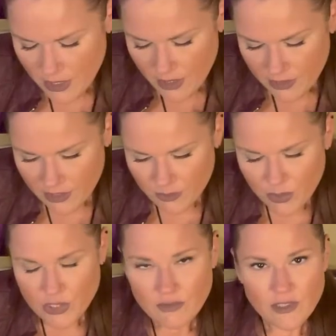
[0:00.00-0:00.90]
The other
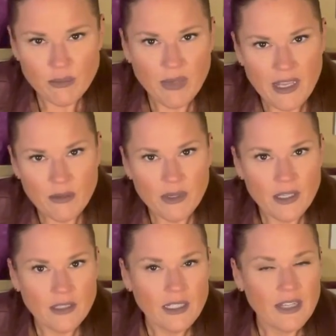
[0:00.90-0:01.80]
person felt bad
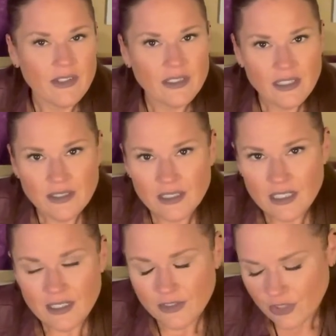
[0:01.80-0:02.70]
about it, having lost the
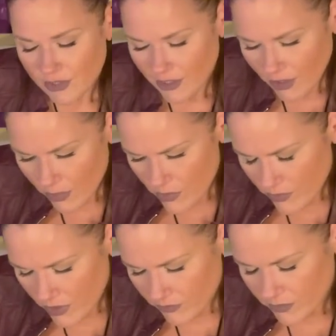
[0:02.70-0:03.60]
connection. They are
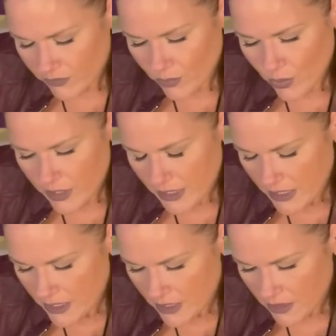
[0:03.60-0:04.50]
regretful for it.
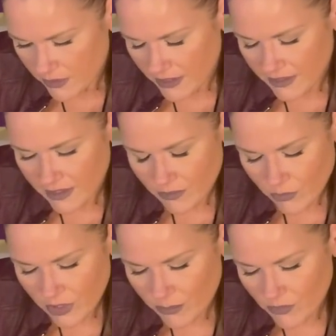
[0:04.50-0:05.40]
They didn't
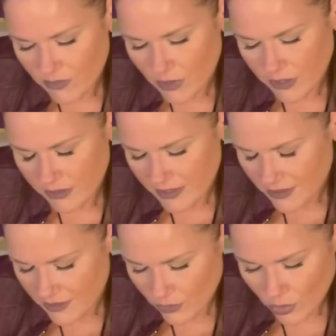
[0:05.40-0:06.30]
want to move on. They
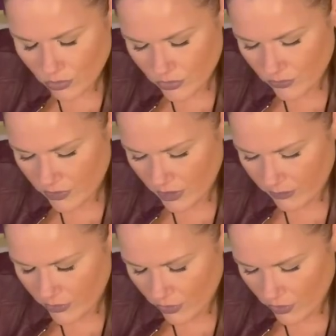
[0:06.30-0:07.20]
still hold you in high
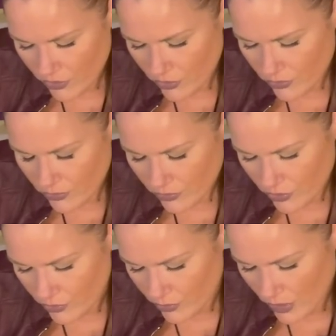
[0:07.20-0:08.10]
regard. You do
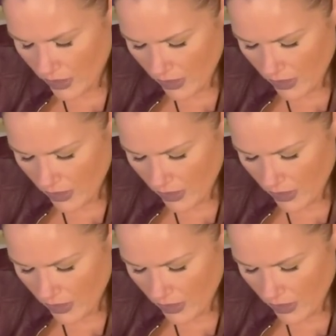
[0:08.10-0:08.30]
too.